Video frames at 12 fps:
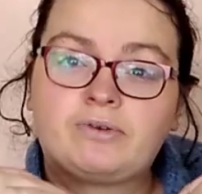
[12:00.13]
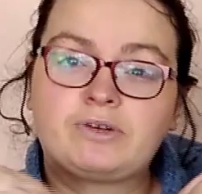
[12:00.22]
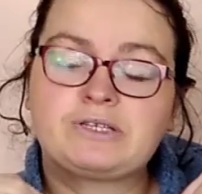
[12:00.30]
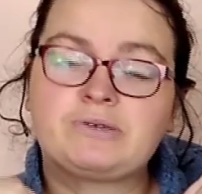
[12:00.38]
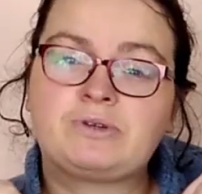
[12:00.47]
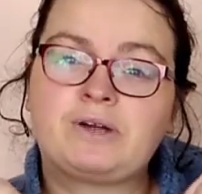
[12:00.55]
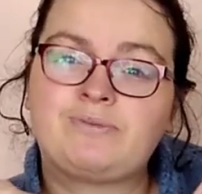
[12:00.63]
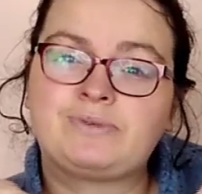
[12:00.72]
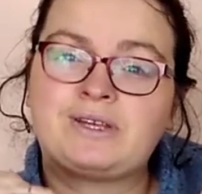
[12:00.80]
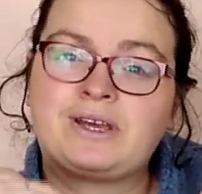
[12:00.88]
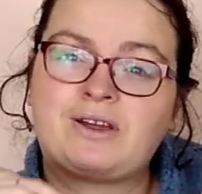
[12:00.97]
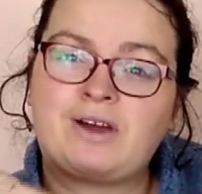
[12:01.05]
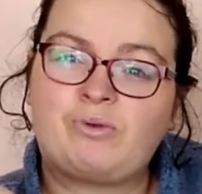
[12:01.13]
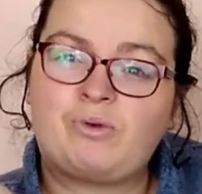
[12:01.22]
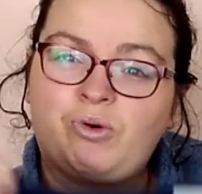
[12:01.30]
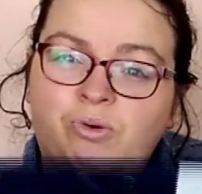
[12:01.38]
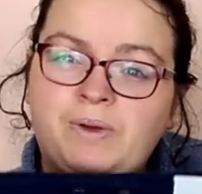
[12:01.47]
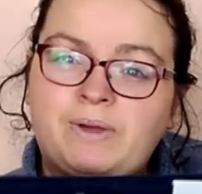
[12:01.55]
because sometimes they go
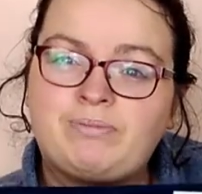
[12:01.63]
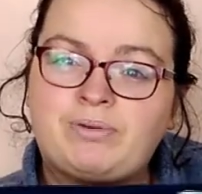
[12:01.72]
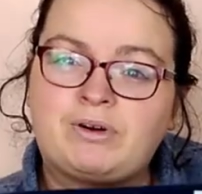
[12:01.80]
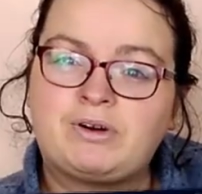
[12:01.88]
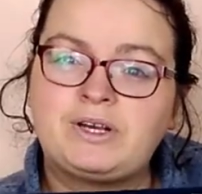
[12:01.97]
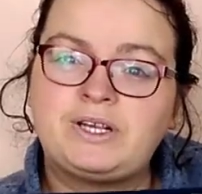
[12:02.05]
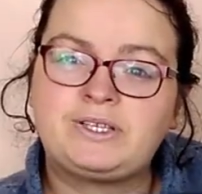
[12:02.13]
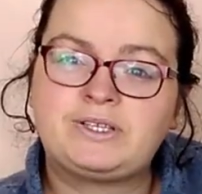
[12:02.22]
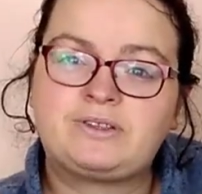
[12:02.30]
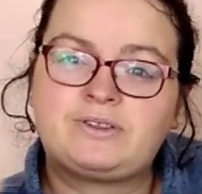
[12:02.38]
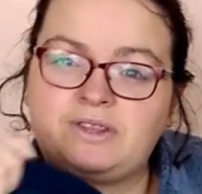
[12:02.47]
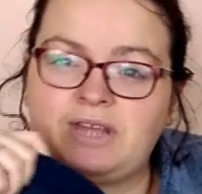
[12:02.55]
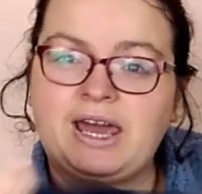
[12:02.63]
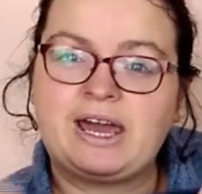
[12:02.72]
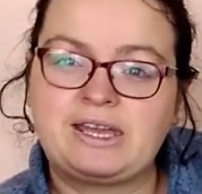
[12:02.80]
up in price, the